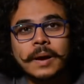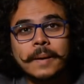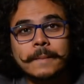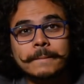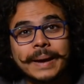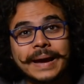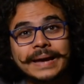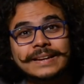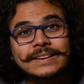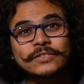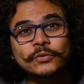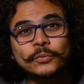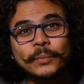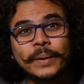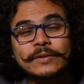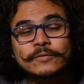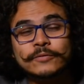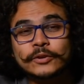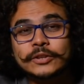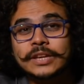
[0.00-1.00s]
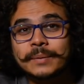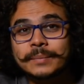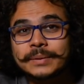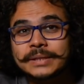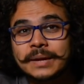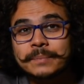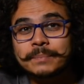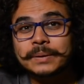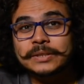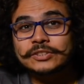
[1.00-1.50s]
Minus one for the
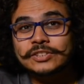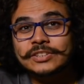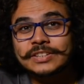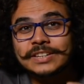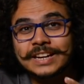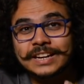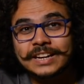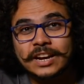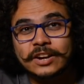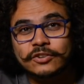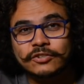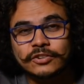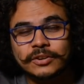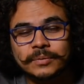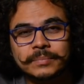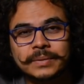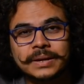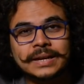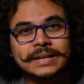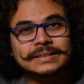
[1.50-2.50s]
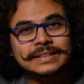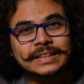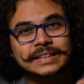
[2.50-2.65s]
Amitabh Bachchan conundrum.